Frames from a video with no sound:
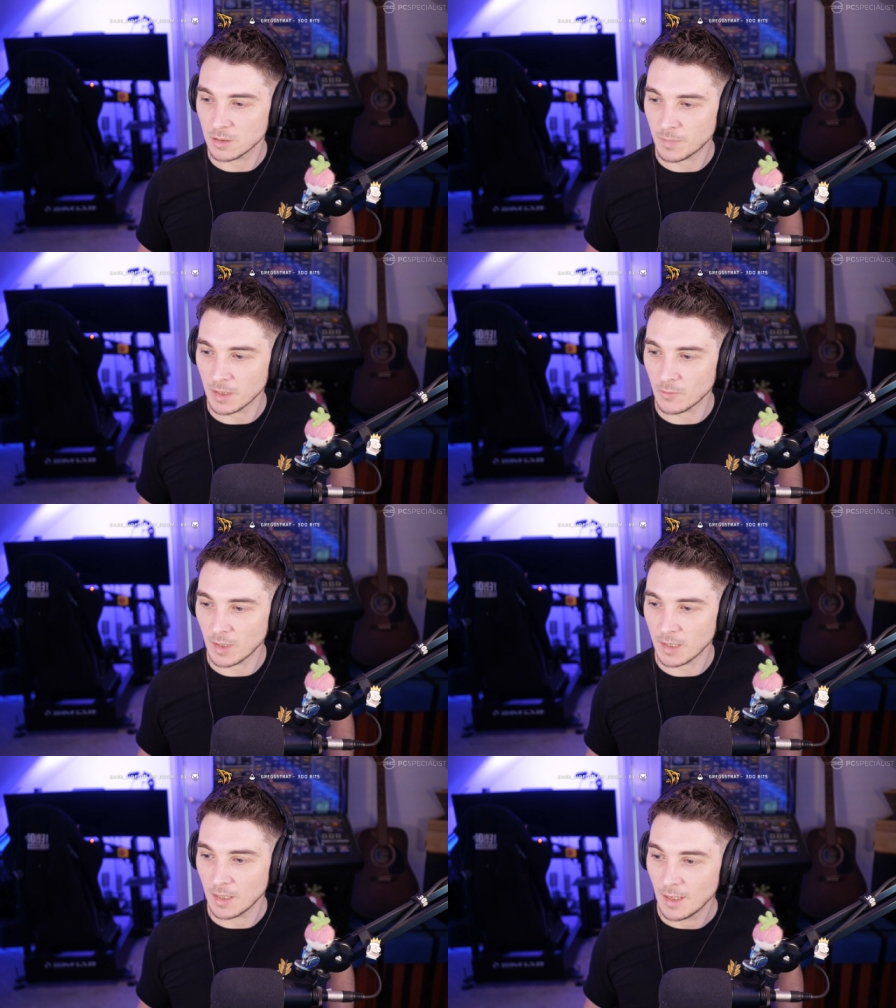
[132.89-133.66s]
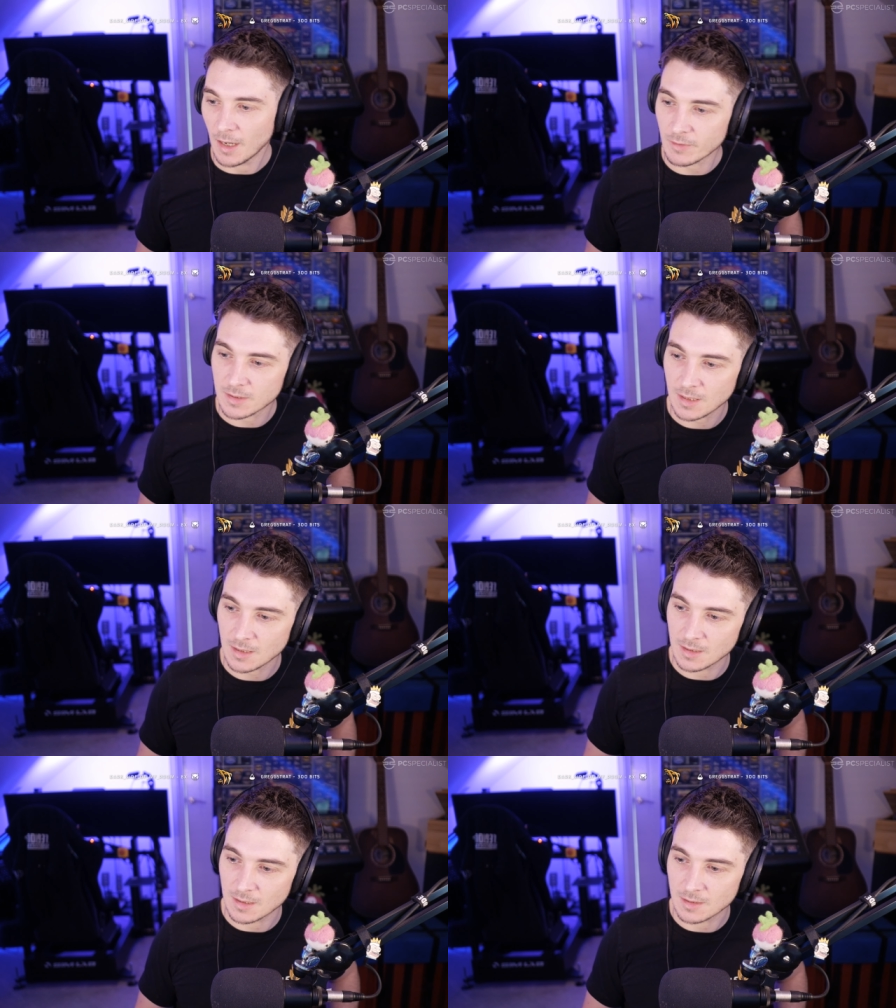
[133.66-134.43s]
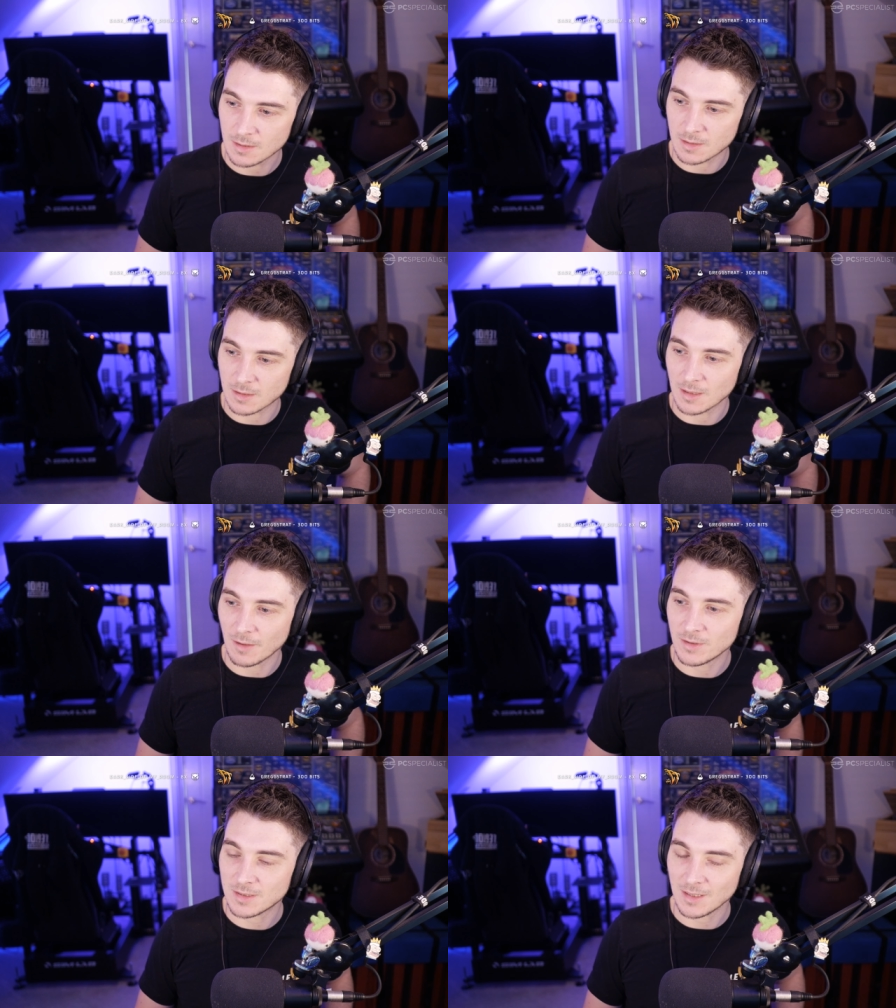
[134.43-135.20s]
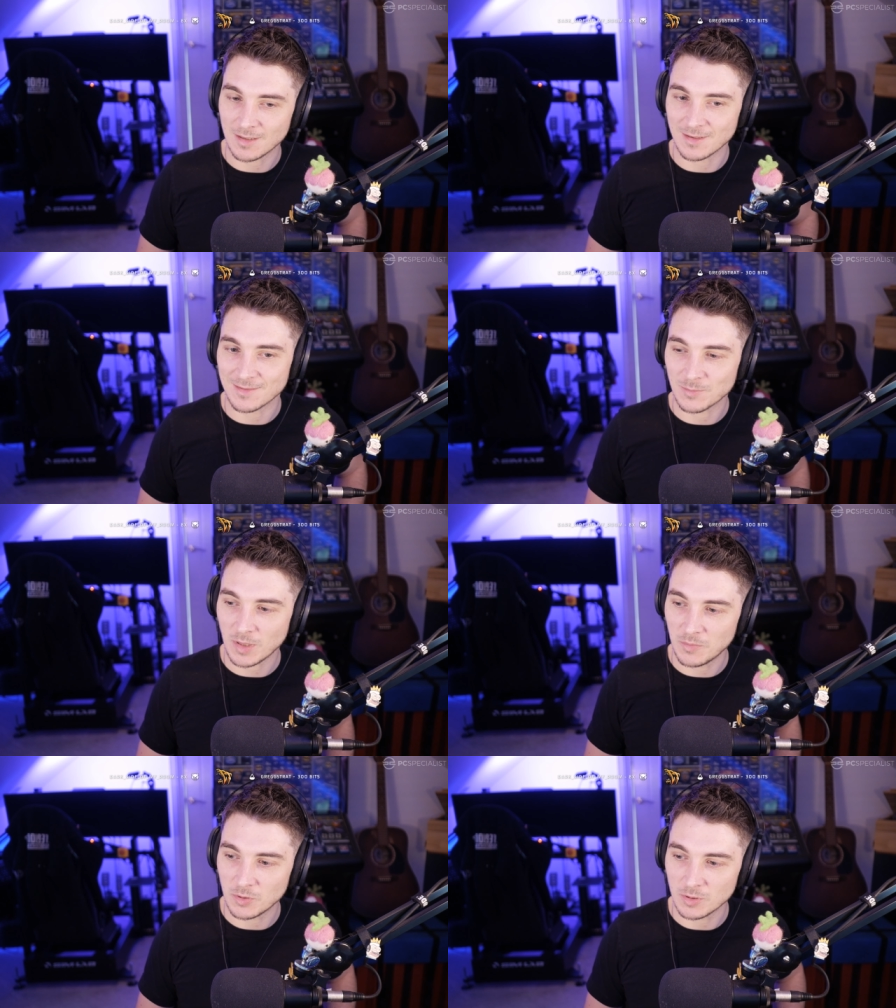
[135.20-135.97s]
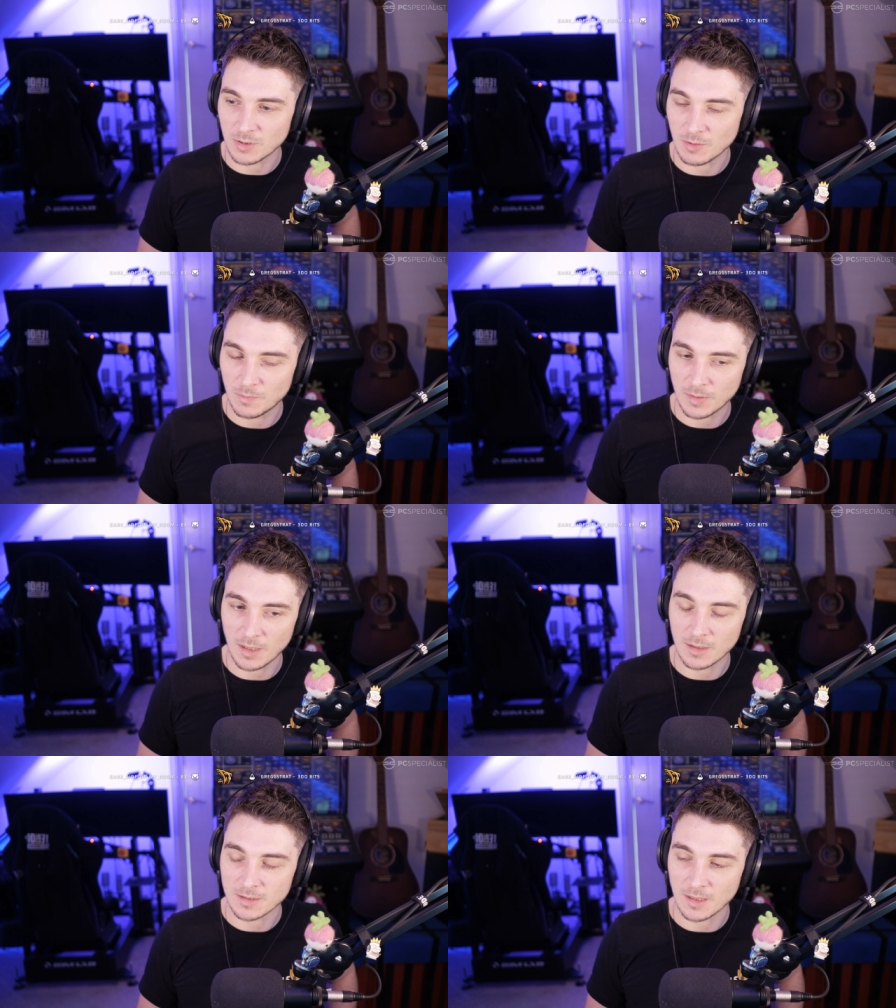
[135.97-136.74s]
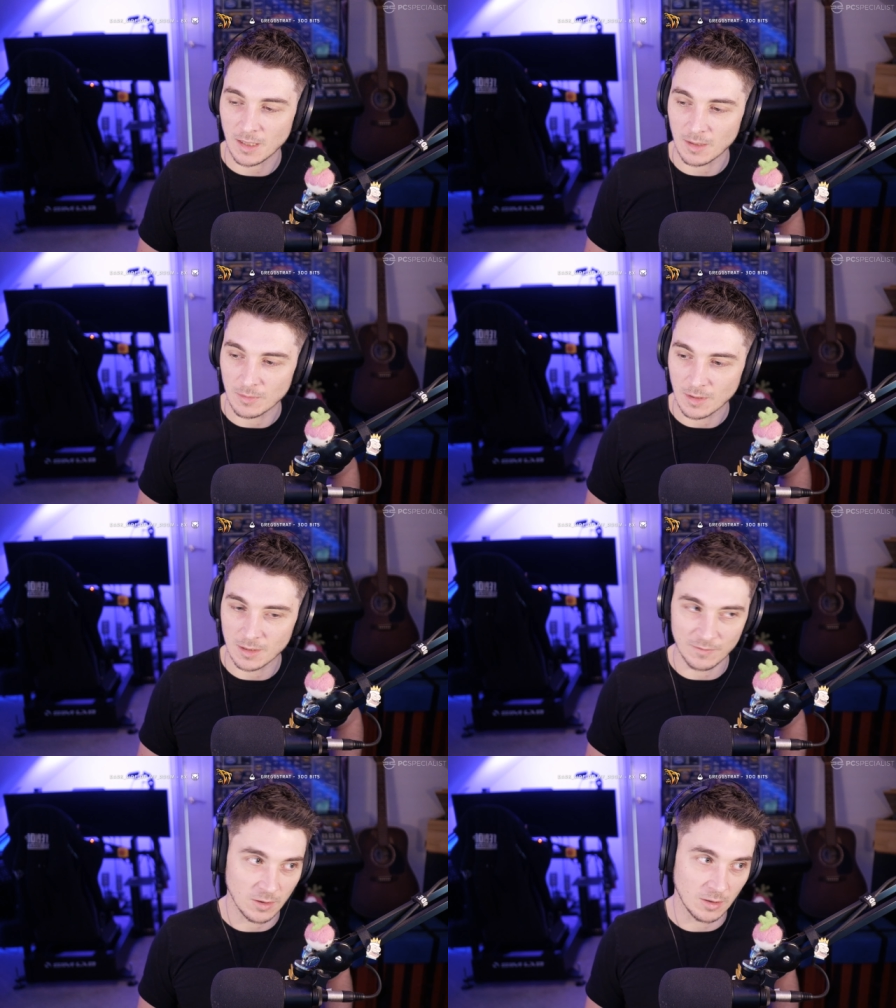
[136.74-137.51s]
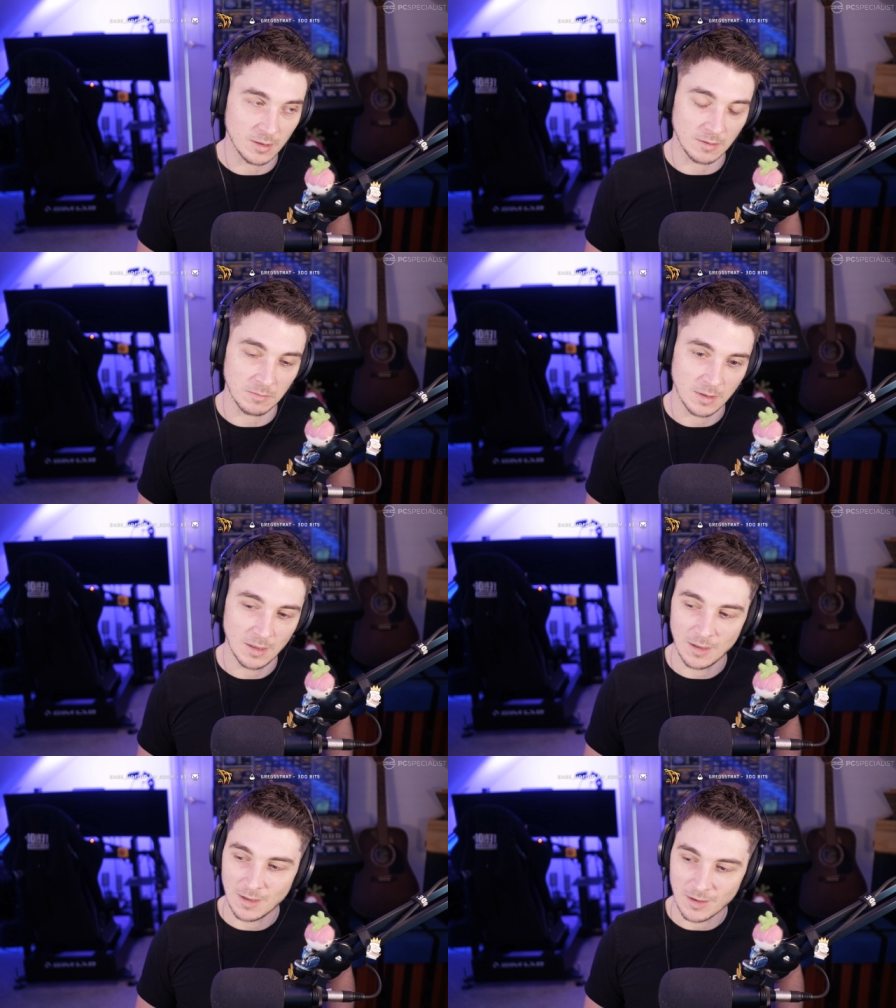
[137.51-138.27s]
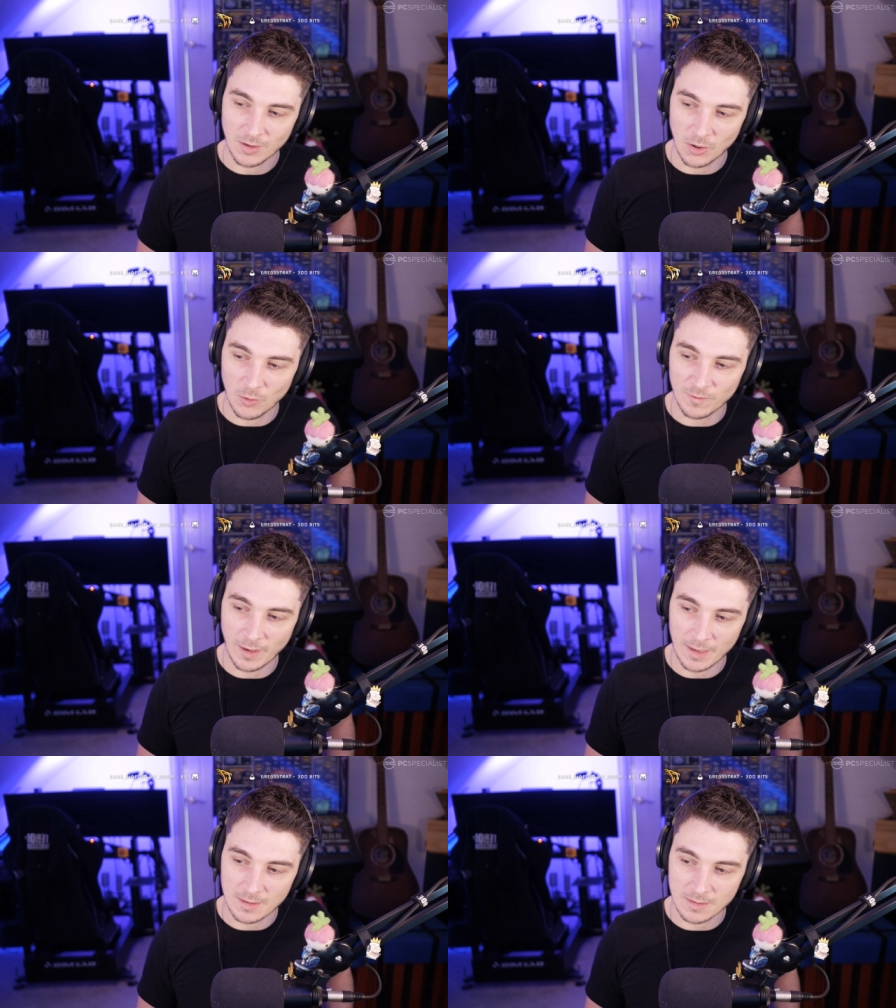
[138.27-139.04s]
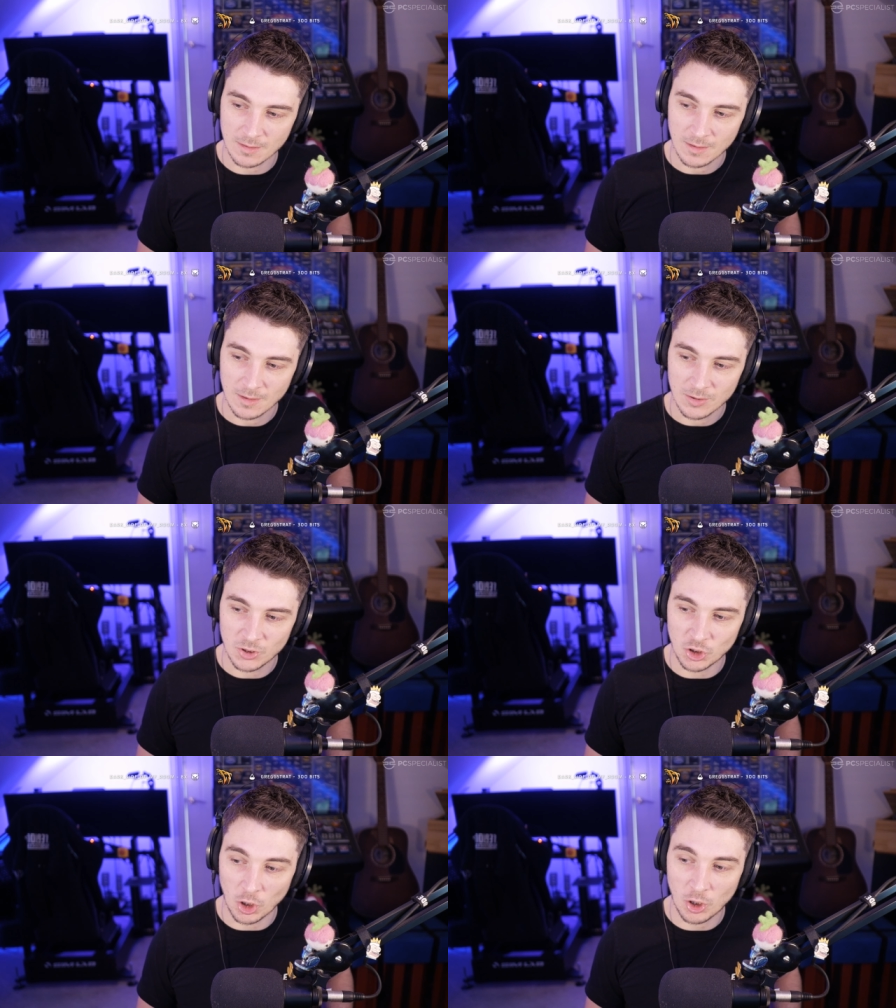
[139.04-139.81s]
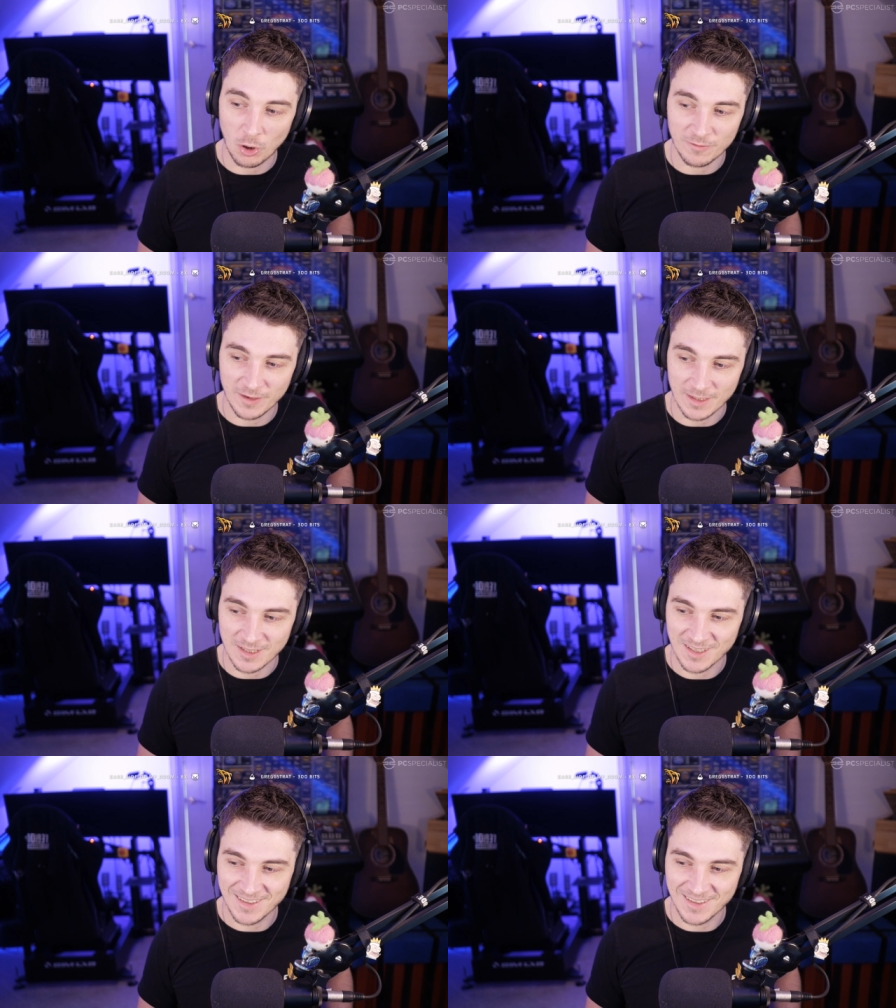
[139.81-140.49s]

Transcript: By the way, have you seen have you seen people do a play on his name and they've called him Novax Djokovid?